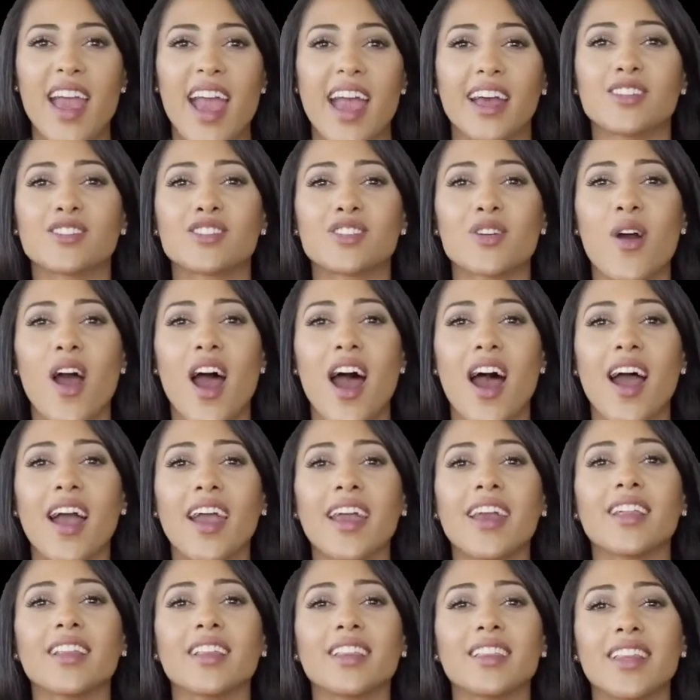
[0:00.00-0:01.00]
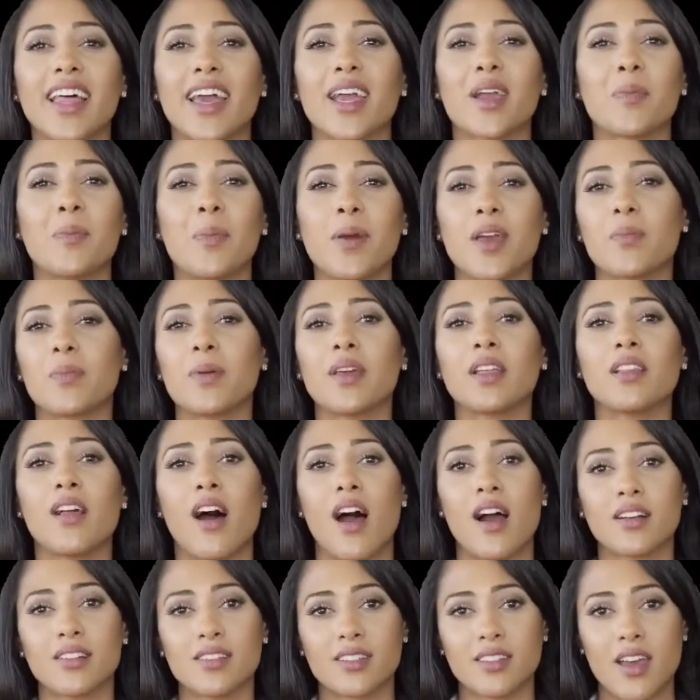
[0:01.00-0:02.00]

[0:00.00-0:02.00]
they help in lightening your nipple.